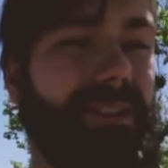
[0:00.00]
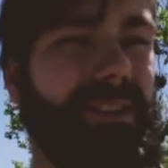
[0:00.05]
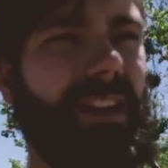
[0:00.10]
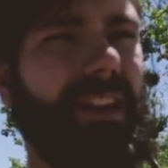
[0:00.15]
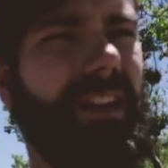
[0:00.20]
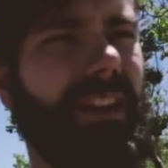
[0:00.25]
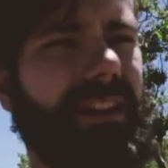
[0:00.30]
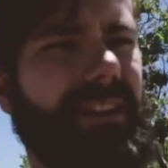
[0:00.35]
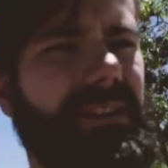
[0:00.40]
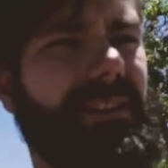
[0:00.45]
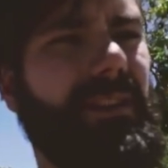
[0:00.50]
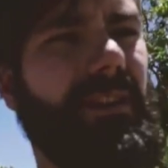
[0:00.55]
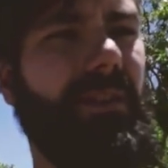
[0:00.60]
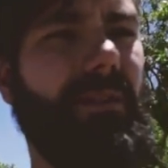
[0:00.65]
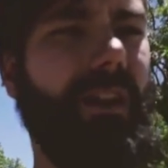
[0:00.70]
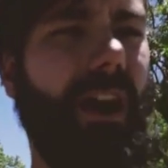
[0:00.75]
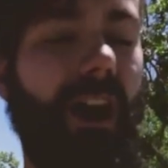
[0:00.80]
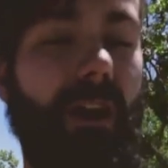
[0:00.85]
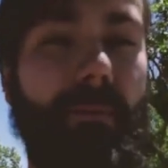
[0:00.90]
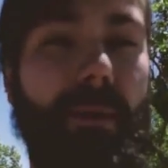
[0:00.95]
sailing,
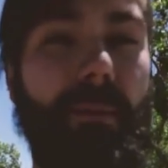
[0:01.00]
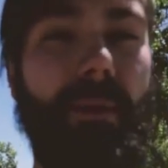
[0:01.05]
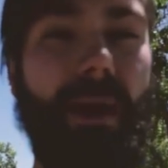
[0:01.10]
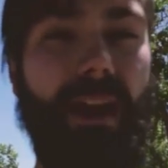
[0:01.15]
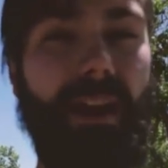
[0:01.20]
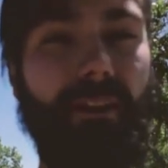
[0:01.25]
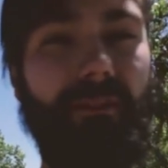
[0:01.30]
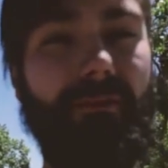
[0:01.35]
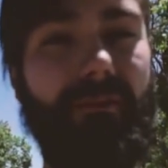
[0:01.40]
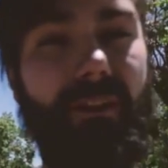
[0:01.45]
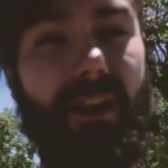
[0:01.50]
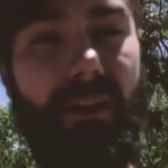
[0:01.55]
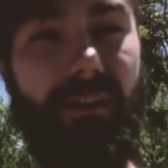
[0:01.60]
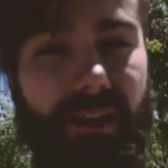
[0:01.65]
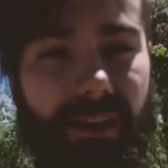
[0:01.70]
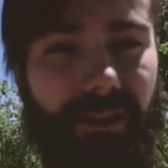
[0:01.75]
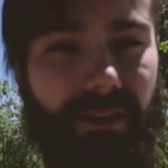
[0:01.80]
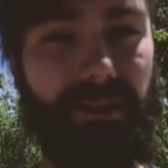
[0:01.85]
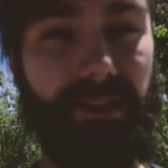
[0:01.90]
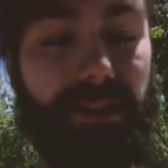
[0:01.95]
so I'll be paying
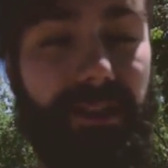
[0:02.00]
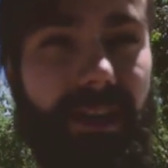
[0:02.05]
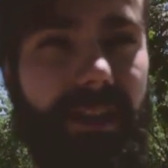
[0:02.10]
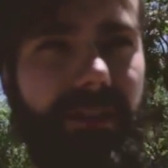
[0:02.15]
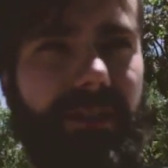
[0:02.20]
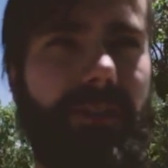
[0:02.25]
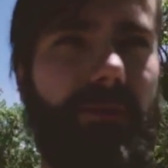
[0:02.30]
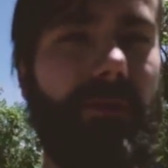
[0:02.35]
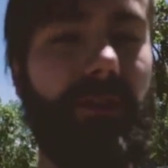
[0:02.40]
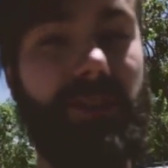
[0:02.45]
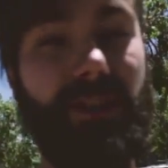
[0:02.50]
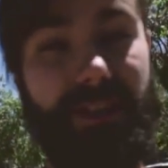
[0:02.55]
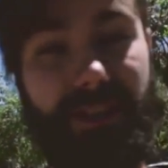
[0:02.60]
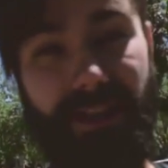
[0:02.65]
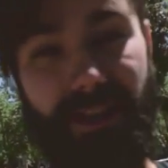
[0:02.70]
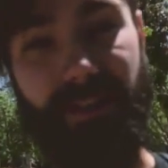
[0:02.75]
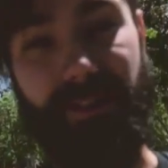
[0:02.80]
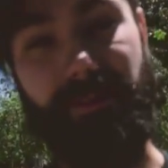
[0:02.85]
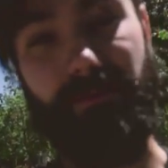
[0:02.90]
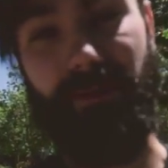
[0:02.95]
very close attention to what she
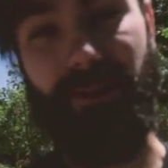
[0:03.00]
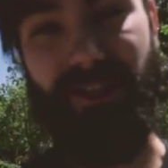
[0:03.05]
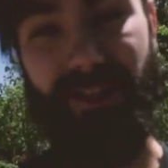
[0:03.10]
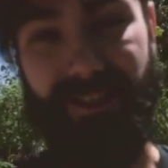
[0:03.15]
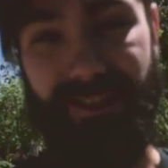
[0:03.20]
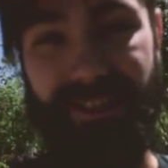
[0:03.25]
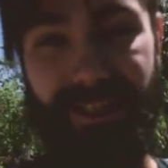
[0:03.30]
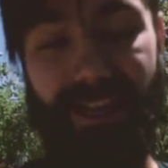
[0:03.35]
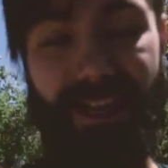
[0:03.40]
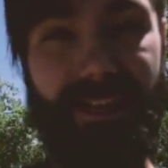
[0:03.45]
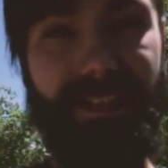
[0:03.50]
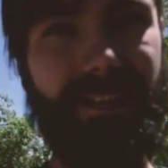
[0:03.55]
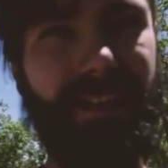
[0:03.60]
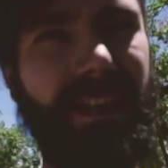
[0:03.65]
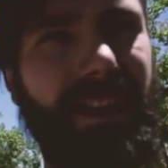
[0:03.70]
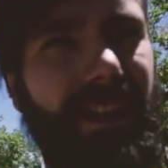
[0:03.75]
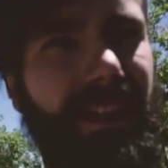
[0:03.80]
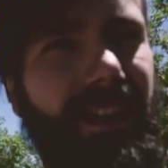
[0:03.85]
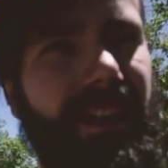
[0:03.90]
does and what she says.